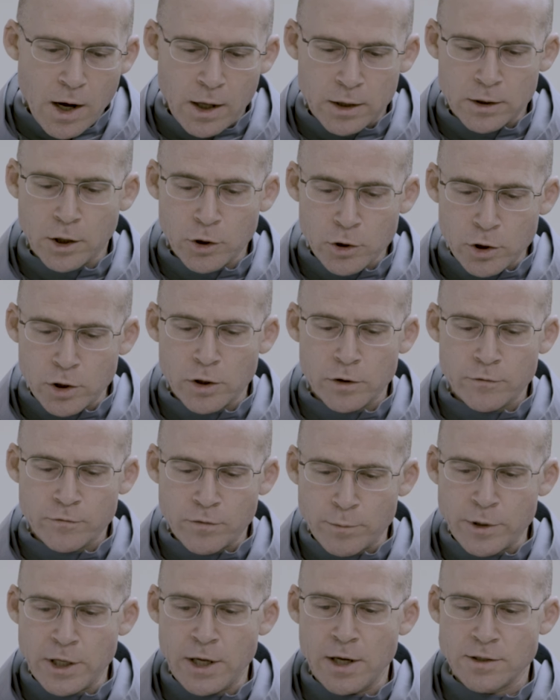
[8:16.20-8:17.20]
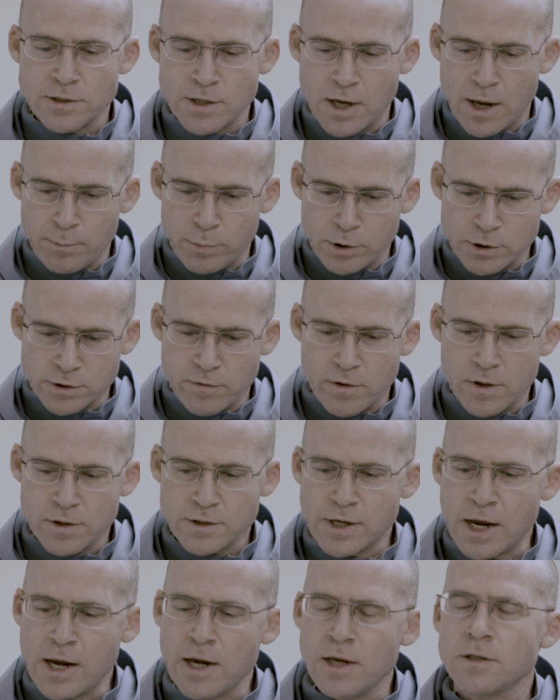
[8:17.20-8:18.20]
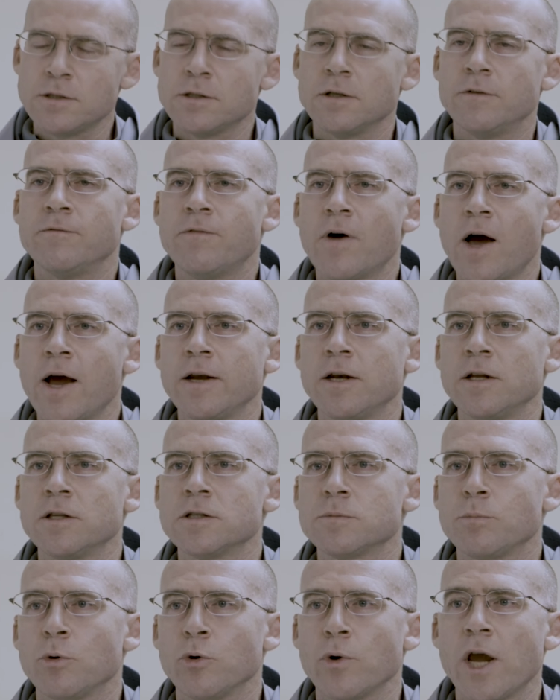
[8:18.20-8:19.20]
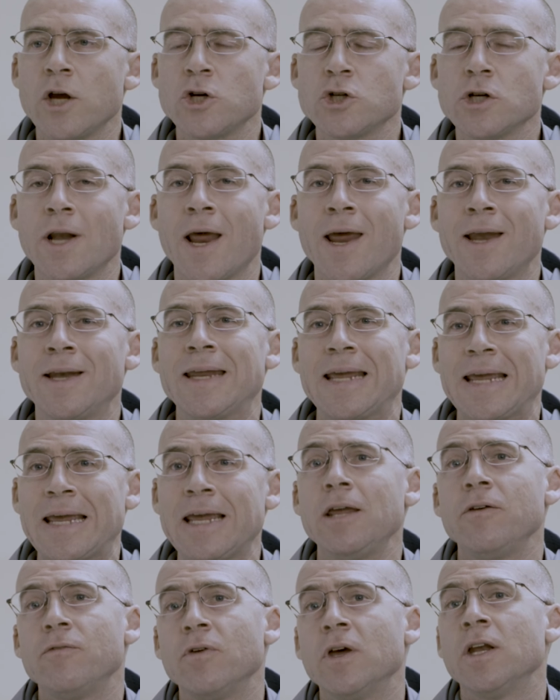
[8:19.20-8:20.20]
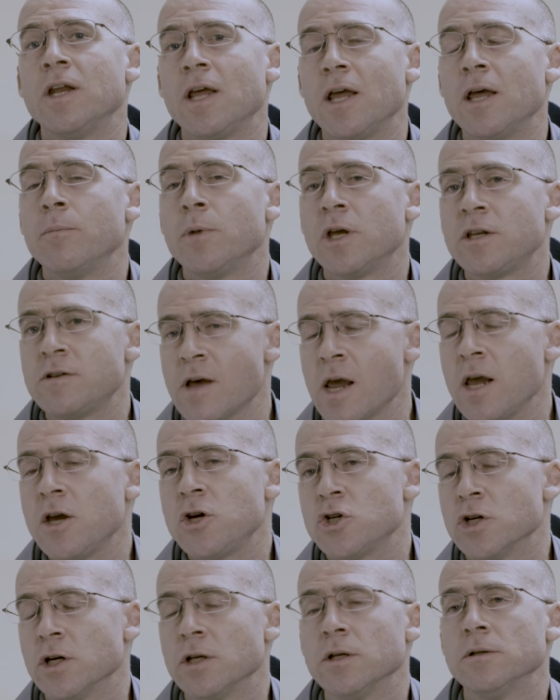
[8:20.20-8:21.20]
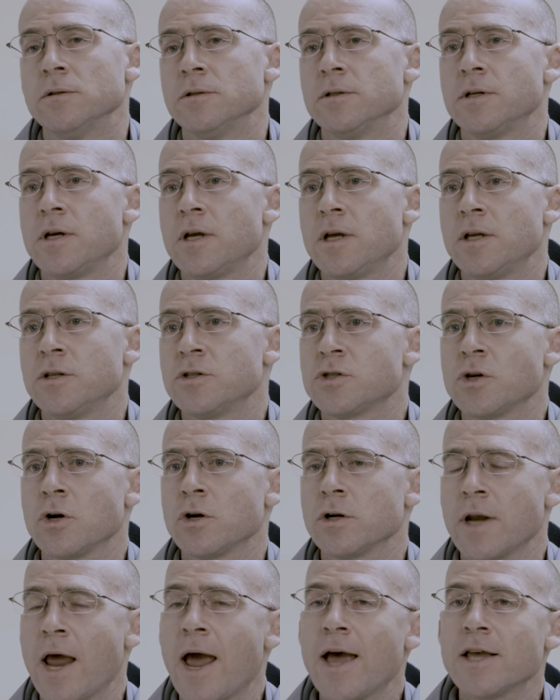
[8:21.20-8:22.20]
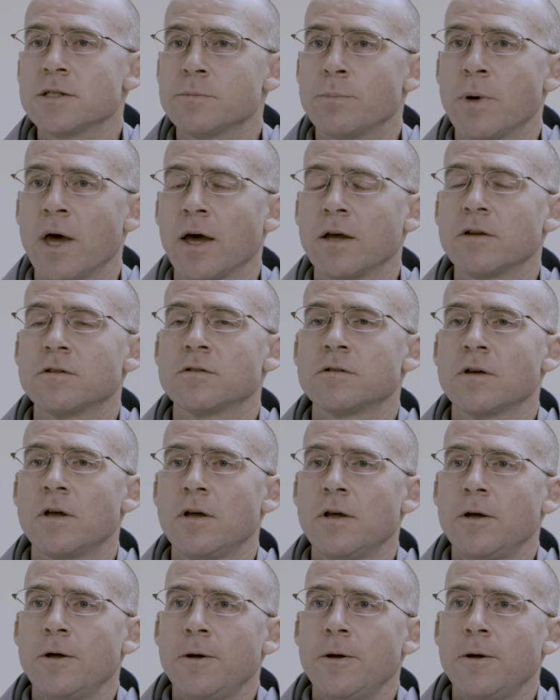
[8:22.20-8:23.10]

uh, learn from the examples of the saints and find inspiration and even imitation in certain aspects,